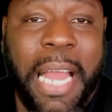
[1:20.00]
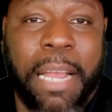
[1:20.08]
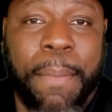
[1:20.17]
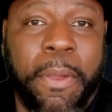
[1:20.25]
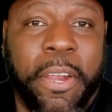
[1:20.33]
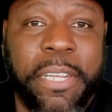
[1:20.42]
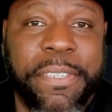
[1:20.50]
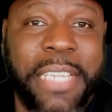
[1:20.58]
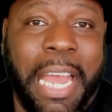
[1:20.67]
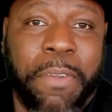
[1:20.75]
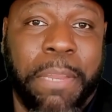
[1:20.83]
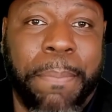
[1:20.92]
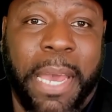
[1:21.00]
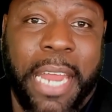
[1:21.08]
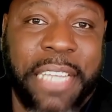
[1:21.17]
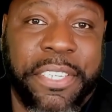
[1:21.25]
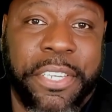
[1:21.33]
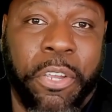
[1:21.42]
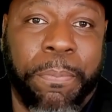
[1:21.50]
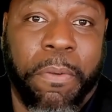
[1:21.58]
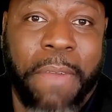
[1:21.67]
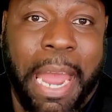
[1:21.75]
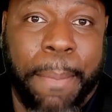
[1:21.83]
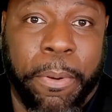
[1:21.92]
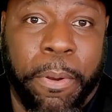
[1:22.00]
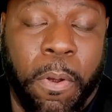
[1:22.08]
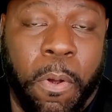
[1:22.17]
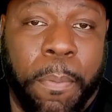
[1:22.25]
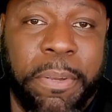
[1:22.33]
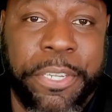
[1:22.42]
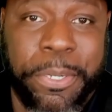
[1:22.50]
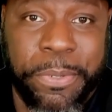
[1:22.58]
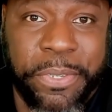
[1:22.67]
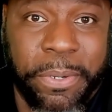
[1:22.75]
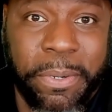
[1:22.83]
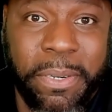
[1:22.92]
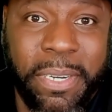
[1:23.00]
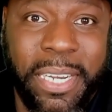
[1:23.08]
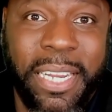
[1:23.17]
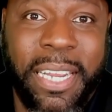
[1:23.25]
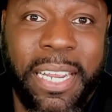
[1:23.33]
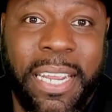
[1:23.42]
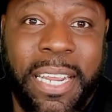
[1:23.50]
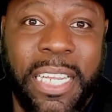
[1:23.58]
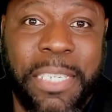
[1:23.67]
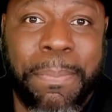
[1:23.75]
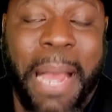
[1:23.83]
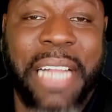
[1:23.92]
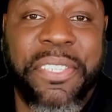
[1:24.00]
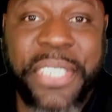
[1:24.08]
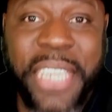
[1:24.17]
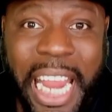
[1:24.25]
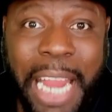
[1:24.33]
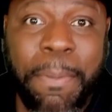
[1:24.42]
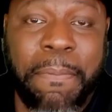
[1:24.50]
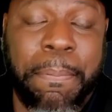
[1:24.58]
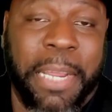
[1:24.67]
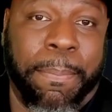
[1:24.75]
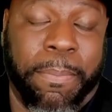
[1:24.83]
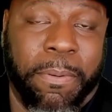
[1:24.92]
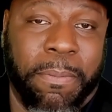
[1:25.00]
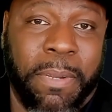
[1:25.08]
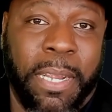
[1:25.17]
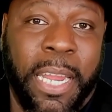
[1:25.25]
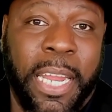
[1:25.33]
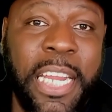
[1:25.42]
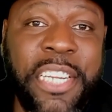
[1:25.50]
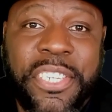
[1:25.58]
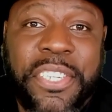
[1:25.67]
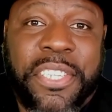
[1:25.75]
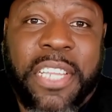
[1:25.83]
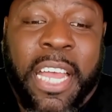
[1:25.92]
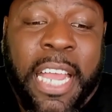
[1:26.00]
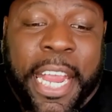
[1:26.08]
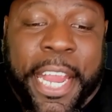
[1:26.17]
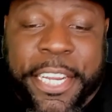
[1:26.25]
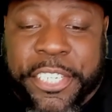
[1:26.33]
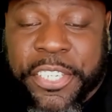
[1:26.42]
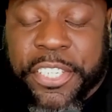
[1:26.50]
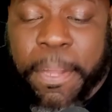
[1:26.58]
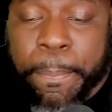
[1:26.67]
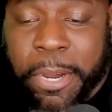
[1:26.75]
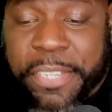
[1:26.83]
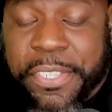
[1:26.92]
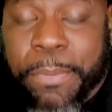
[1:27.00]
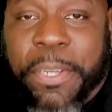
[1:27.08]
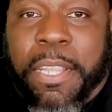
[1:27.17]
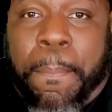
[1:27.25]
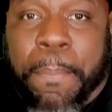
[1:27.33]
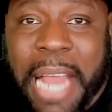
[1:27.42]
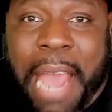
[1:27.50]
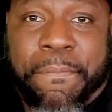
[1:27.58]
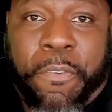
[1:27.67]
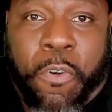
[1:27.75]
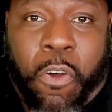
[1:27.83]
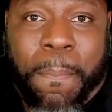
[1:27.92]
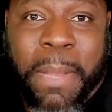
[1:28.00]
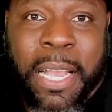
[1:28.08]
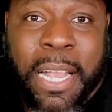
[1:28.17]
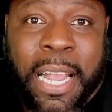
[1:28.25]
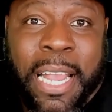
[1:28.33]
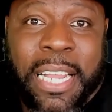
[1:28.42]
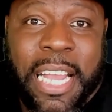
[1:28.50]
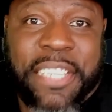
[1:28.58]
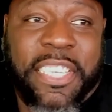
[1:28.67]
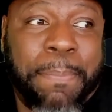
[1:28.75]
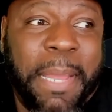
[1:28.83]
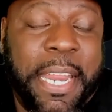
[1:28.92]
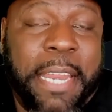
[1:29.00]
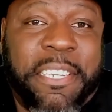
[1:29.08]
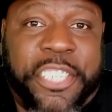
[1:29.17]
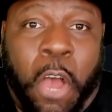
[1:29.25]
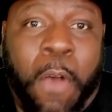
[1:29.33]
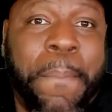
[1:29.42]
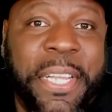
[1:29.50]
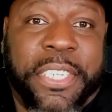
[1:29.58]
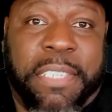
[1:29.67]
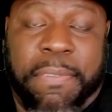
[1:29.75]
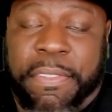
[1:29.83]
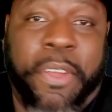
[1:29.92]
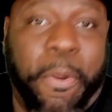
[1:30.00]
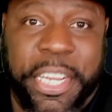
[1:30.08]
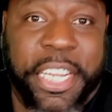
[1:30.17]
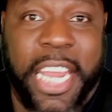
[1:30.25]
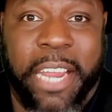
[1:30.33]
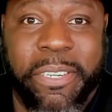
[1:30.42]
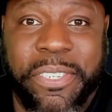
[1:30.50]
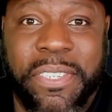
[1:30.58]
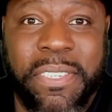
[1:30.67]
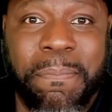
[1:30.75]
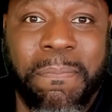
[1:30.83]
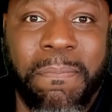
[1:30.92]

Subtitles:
Black America is not written by Ice Cube, the rapper or producer. It's by a team of people. He's just a person with the platform because he's been in the show business for 30 years.